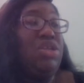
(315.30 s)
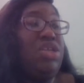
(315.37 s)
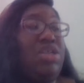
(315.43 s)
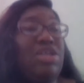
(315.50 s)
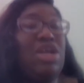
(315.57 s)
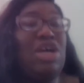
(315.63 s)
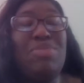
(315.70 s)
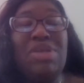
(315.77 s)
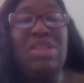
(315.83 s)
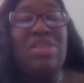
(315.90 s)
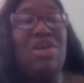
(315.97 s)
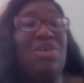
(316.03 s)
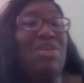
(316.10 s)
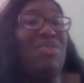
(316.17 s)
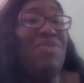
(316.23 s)
she told me
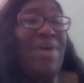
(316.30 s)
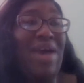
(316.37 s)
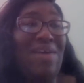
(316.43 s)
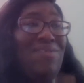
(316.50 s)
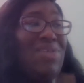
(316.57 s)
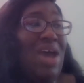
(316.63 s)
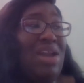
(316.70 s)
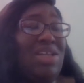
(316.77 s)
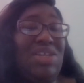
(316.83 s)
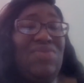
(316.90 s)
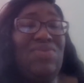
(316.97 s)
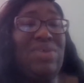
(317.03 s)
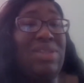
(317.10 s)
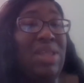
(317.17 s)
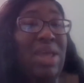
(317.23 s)

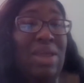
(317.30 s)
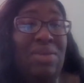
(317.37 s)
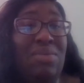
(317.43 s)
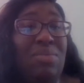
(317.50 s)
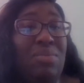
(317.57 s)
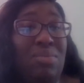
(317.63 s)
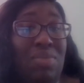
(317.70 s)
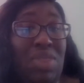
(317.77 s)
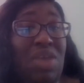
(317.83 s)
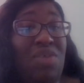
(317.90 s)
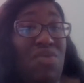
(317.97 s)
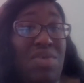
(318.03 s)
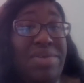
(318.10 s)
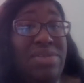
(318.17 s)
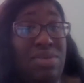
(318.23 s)
$35 for that
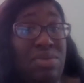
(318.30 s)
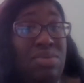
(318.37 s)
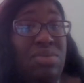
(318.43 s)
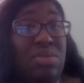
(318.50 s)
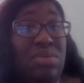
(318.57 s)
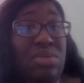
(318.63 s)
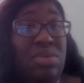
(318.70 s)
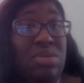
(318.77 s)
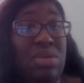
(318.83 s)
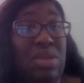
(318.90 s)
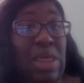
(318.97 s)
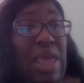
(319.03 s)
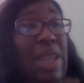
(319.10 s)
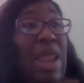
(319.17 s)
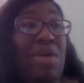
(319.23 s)
frontal.
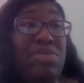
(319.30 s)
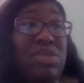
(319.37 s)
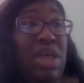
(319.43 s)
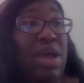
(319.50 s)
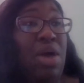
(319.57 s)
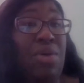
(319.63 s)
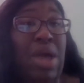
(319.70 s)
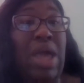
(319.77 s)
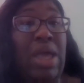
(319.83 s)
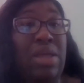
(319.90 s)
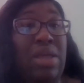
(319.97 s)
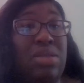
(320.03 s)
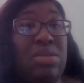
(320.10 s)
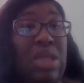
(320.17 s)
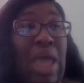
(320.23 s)
And I was like, okay,
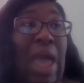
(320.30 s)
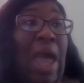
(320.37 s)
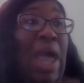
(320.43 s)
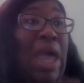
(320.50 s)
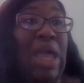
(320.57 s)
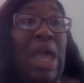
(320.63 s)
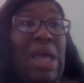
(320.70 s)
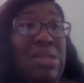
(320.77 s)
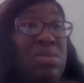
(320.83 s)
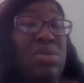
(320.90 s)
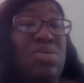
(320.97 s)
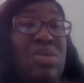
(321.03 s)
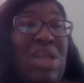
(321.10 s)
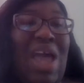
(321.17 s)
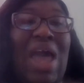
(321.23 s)
I got some
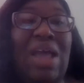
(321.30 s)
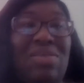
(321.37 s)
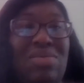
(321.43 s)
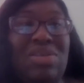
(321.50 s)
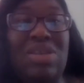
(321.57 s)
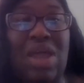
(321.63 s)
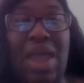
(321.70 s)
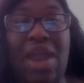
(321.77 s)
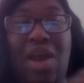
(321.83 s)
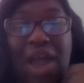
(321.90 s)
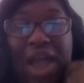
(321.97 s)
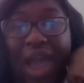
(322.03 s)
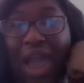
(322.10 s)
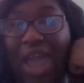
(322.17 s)
loose. The hair I